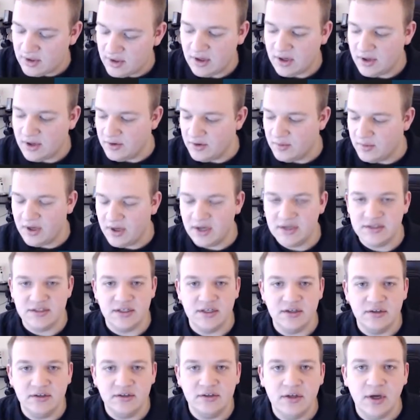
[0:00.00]
otherwise
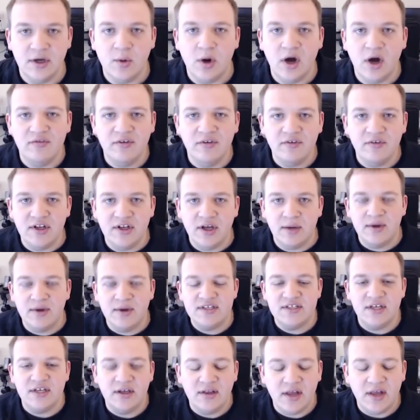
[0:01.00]
it'll go off every time I
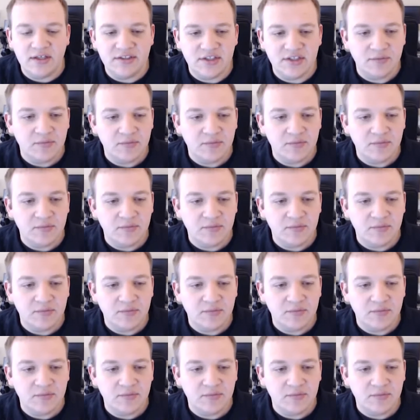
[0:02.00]
say Alexa.